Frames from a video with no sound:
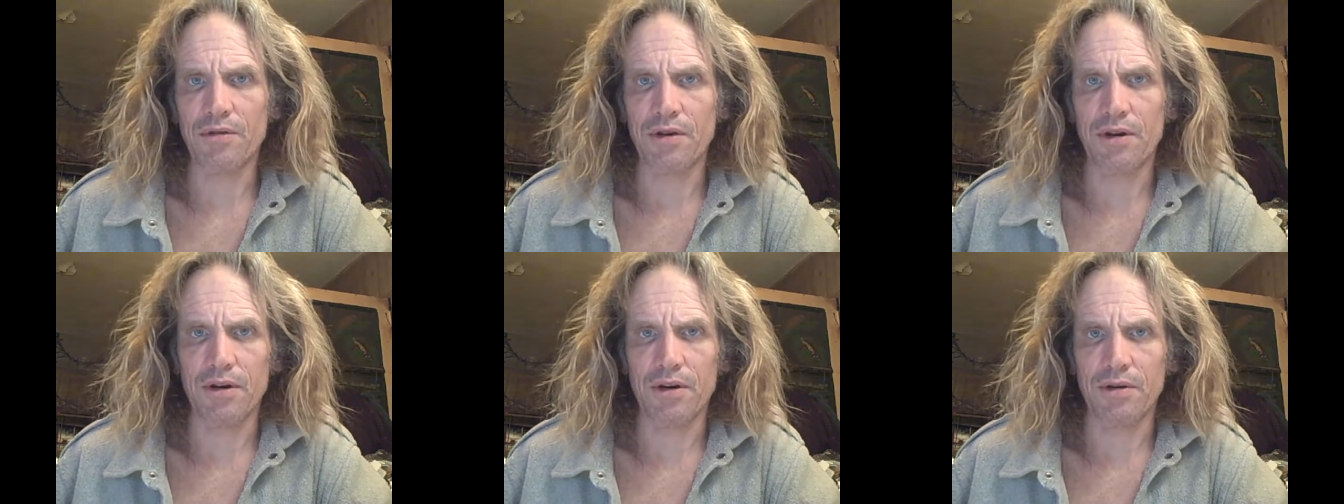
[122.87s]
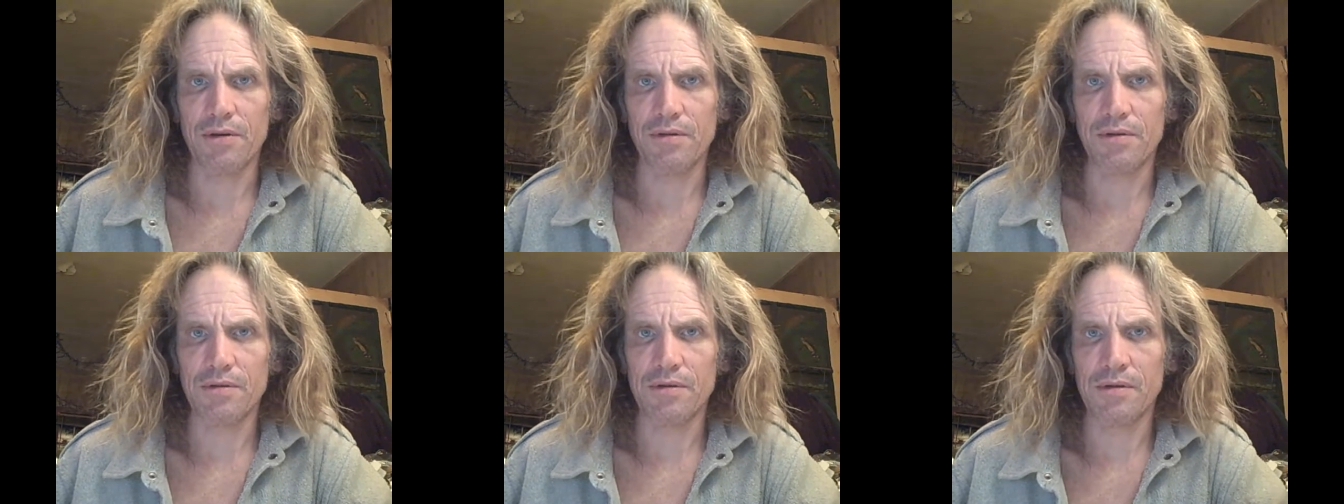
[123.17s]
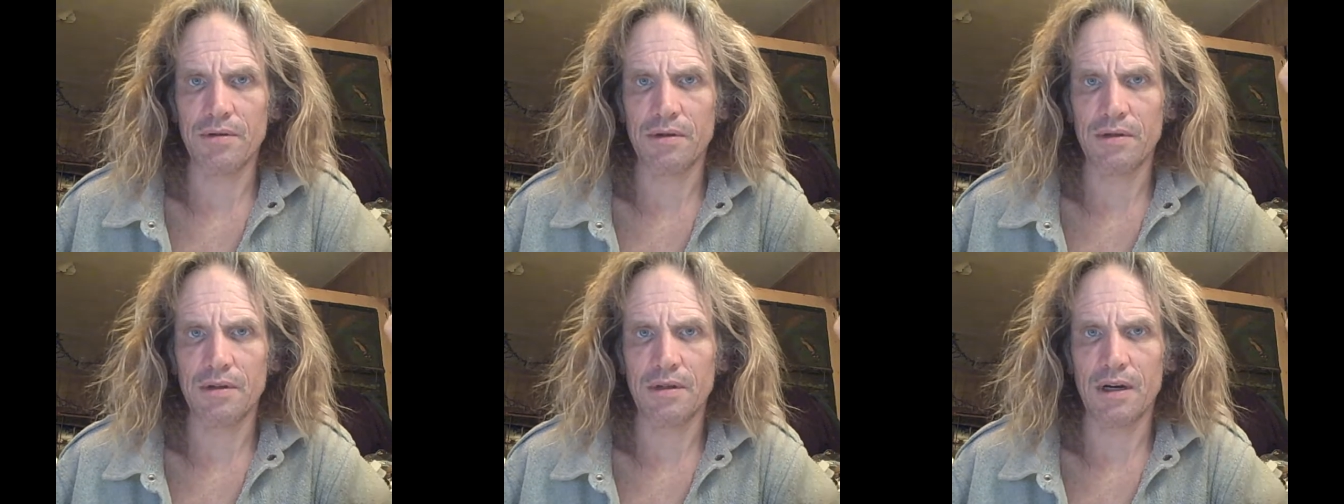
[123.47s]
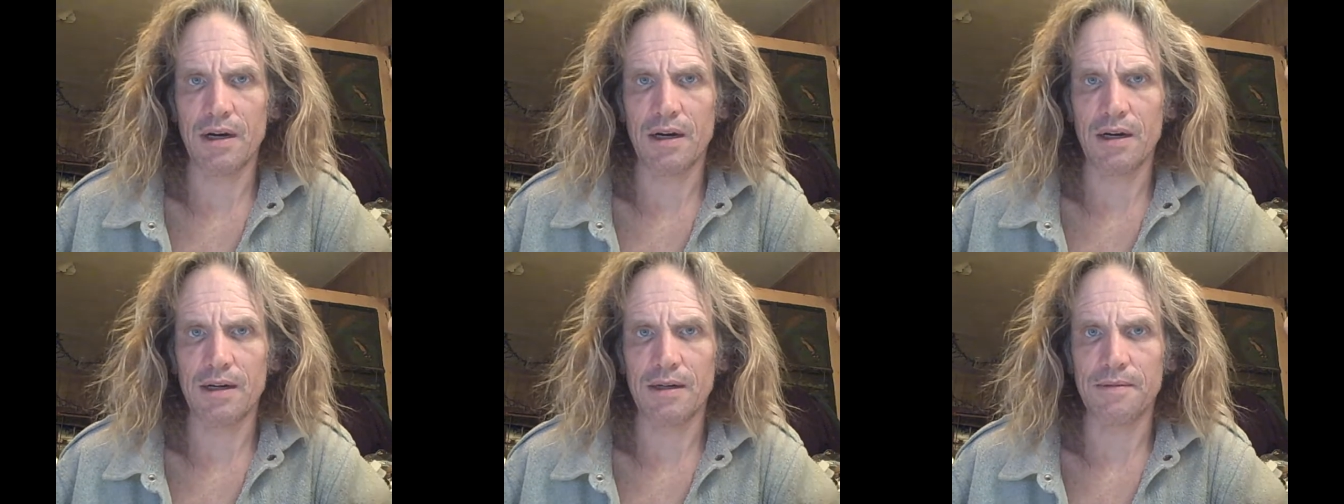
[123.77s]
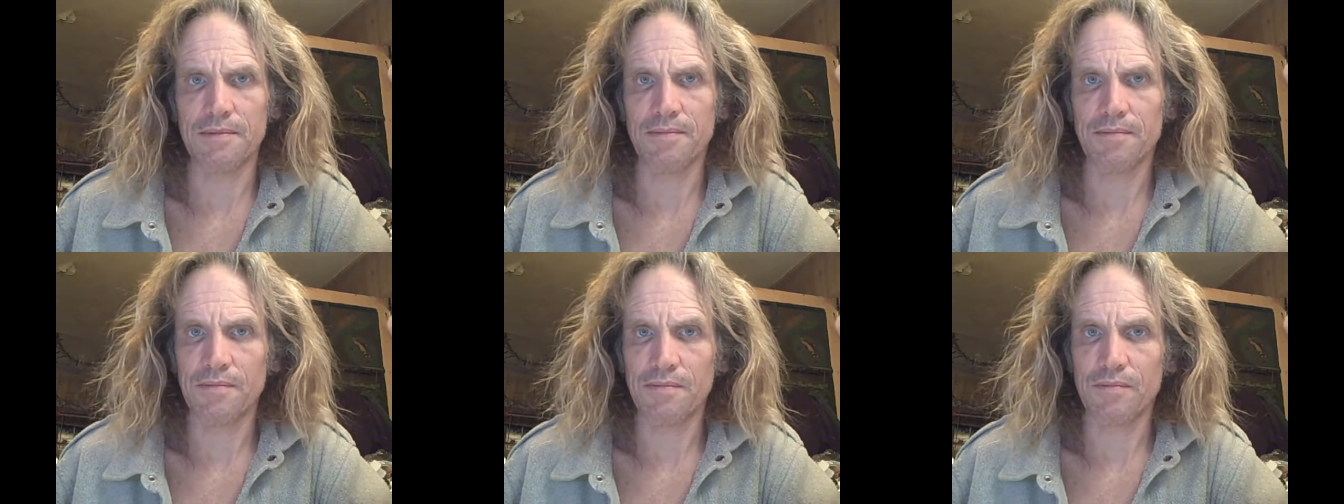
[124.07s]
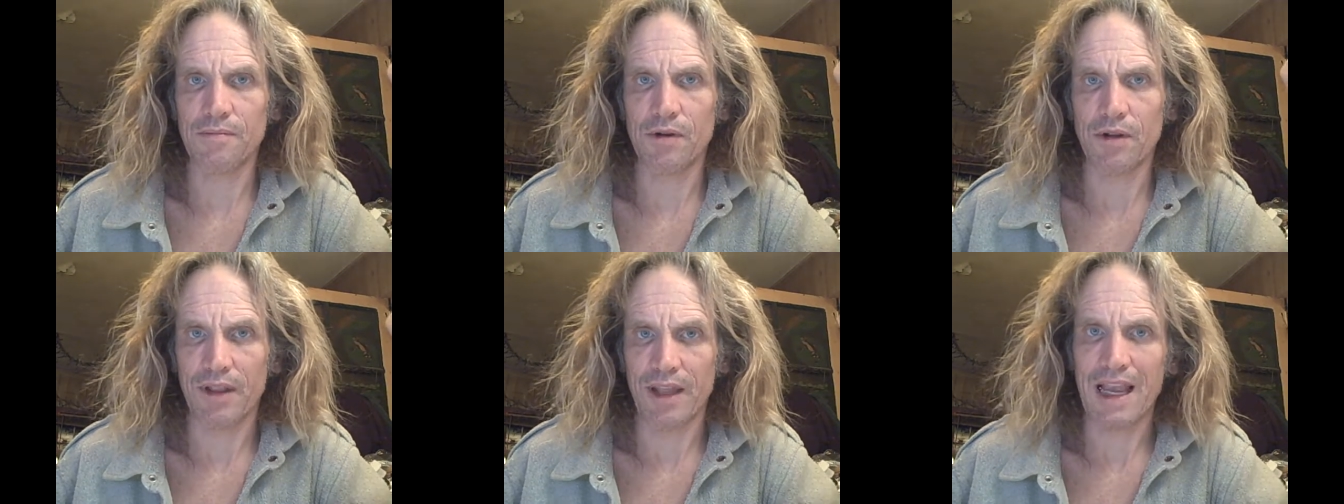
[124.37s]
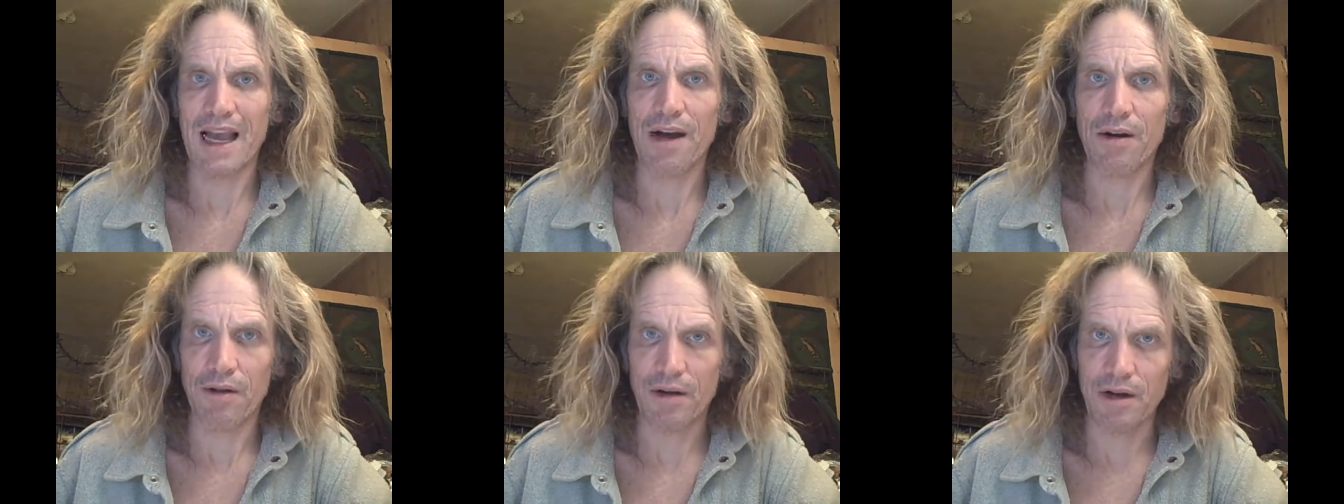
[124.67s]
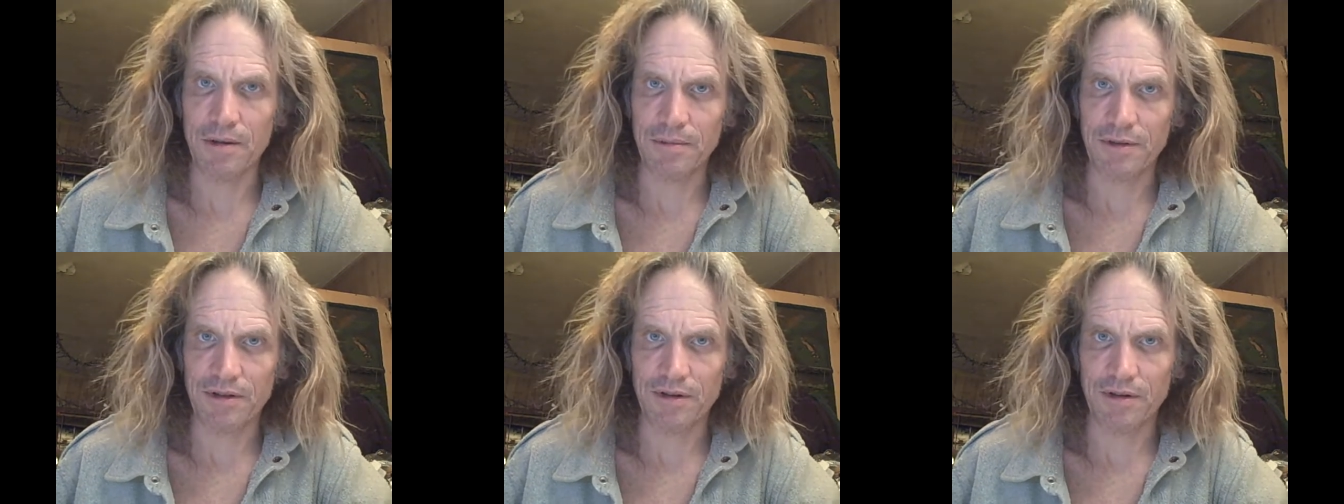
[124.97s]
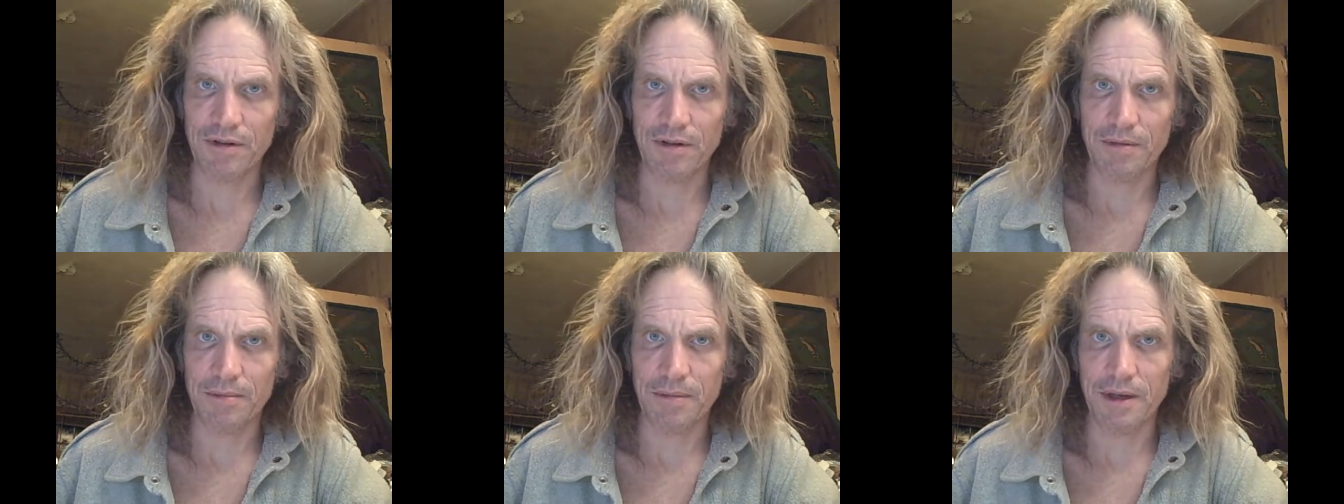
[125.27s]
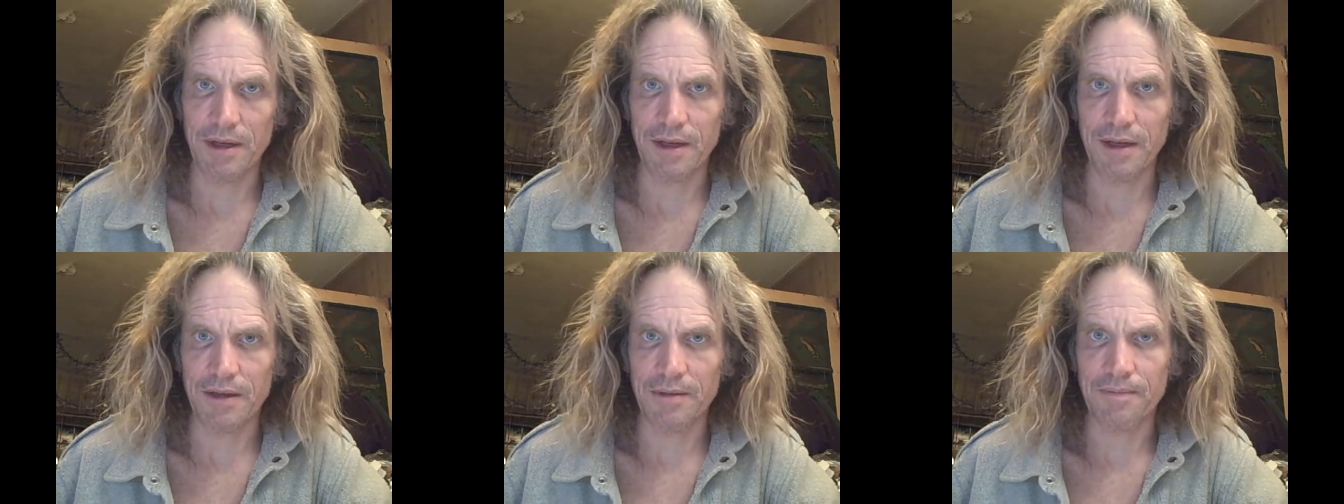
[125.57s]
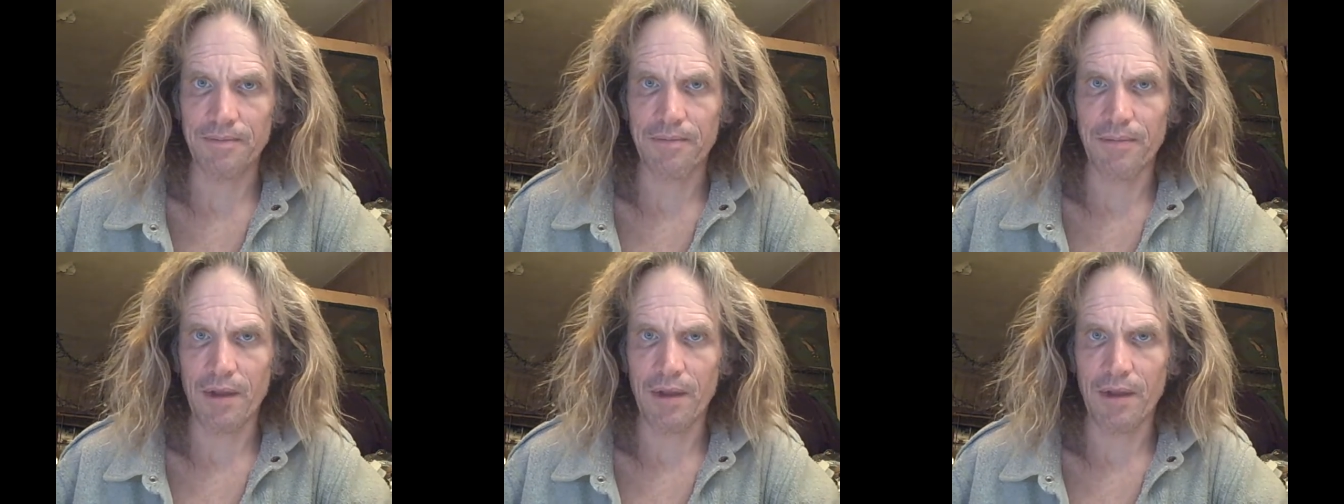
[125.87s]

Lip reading: know what the outcome is going to be,